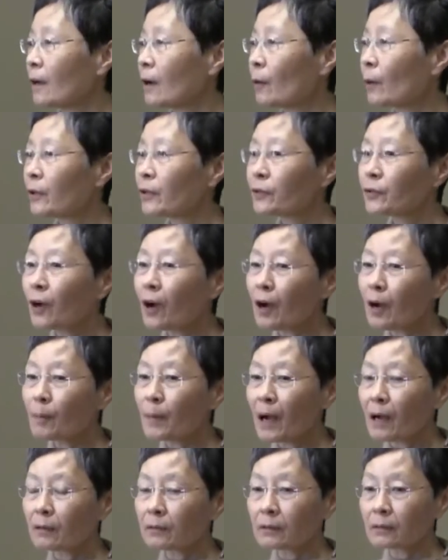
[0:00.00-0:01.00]
When you talk
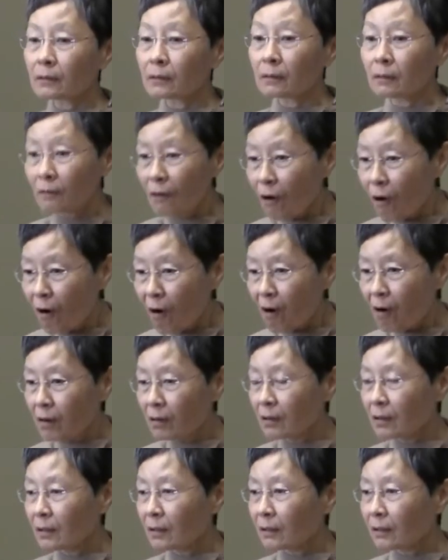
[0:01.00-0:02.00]
about
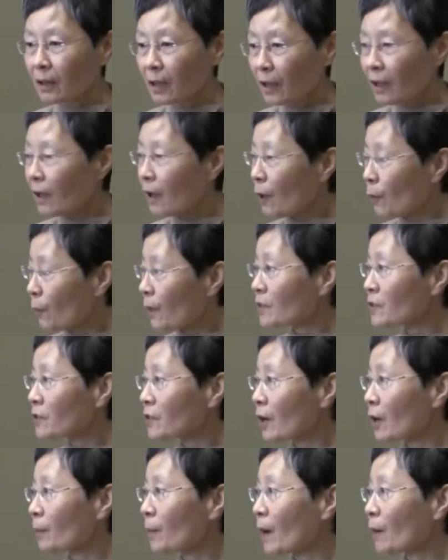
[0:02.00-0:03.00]
law, that at once
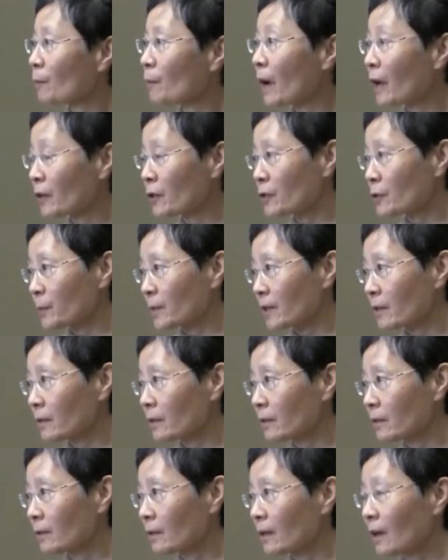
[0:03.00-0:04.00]
talk about
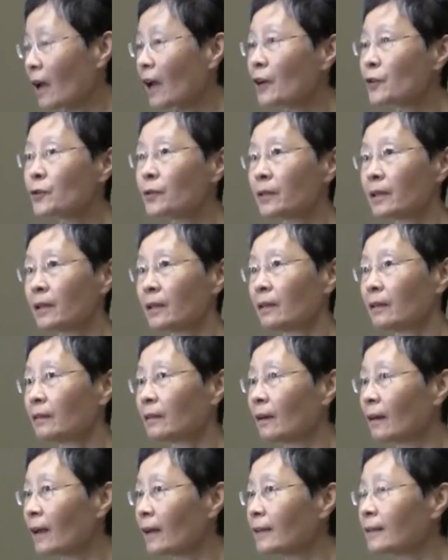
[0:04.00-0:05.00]
punishment. Actually, in
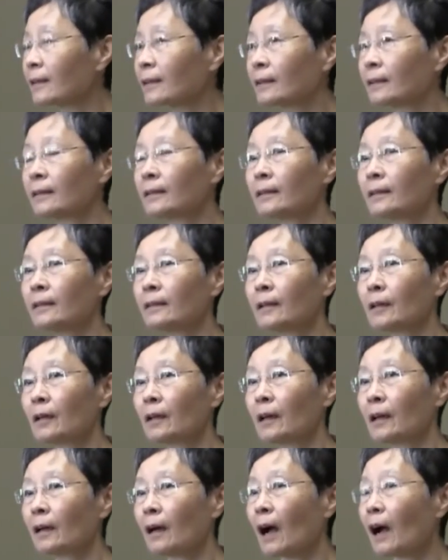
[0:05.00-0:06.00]
the later, in
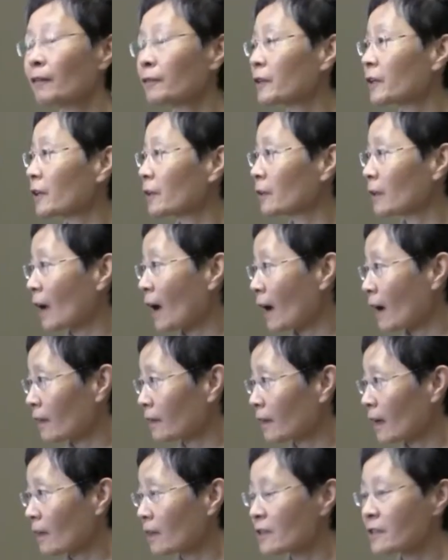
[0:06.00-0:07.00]
the after the
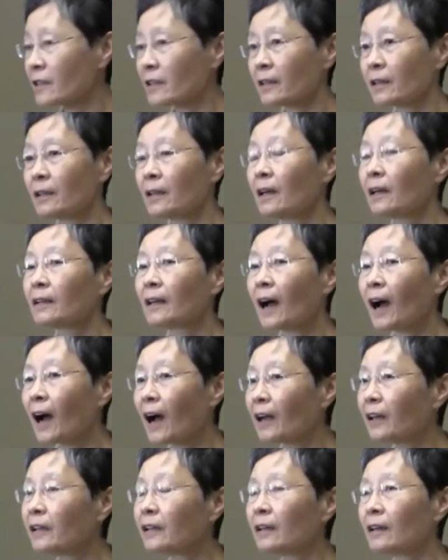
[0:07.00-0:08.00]
Han Dynasty, the
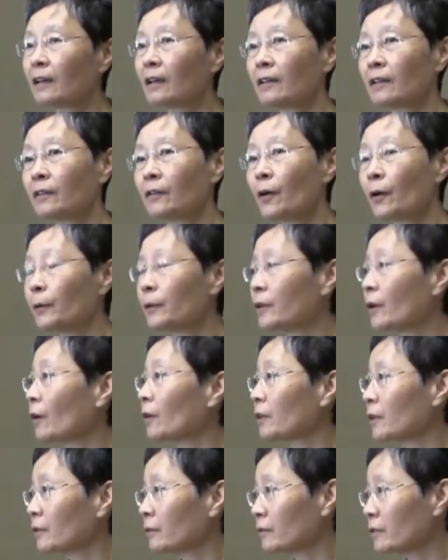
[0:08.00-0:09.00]
Han uh, inherit
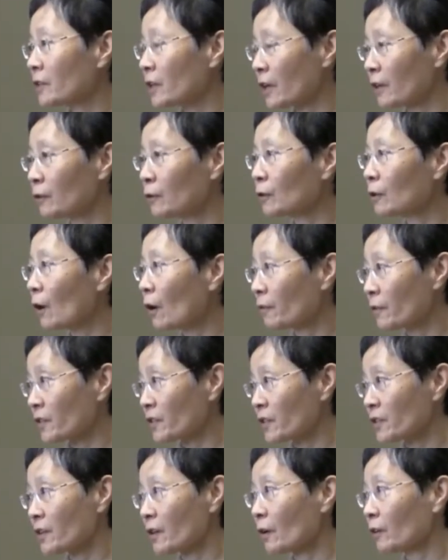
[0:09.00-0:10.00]
all the Qin
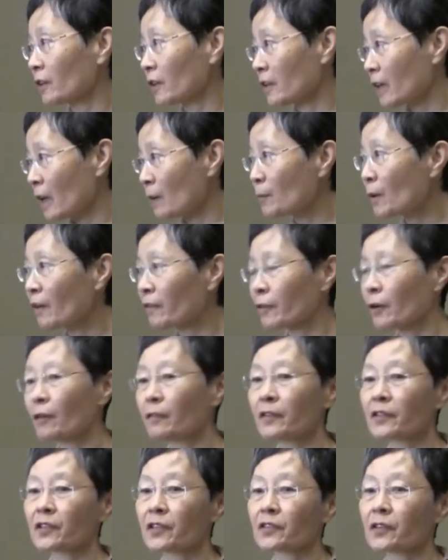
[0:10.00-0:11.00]
officers, or the name of the
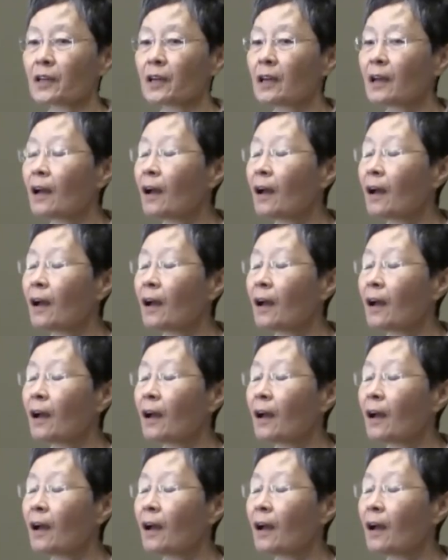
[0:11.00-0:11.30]
officers.